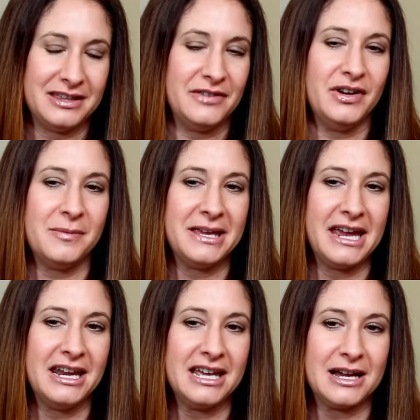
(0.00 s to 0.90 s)
At the very
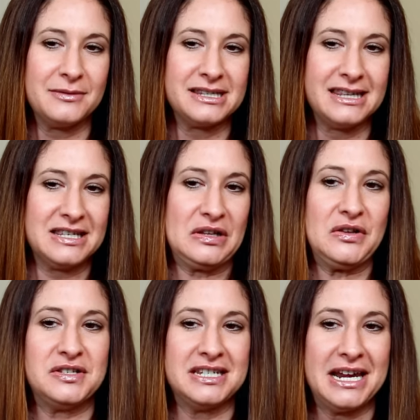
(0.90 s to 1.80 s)
beginning, I was this
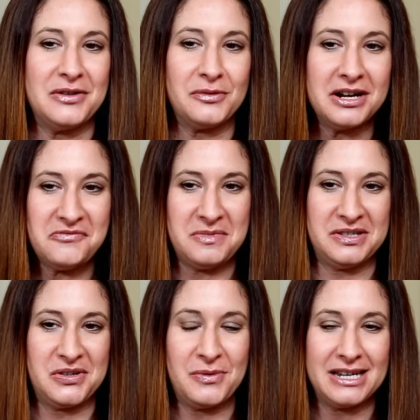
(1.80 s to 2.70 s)
close to getting rid of
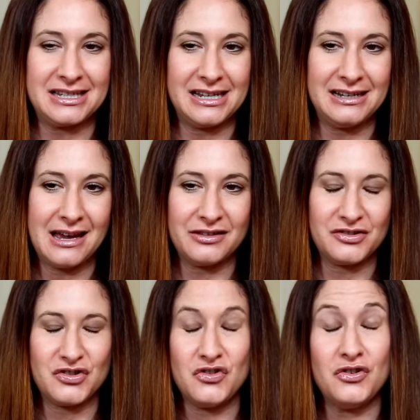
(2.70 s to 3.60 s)
Mr. Weasley, and now
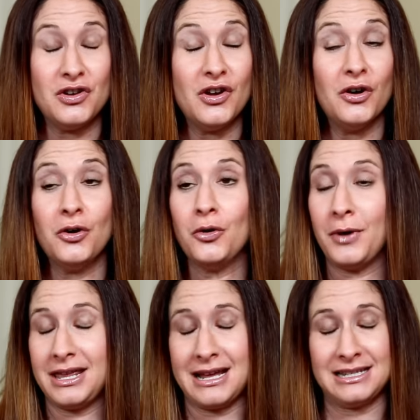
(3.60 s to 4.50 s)
there's no
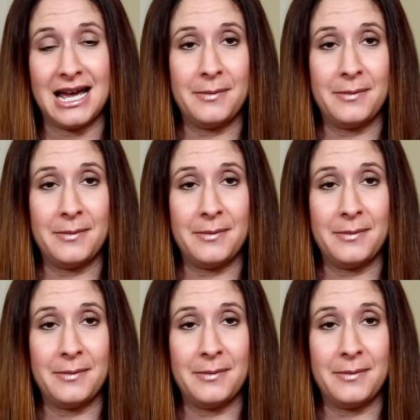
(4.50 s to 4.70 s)
way that's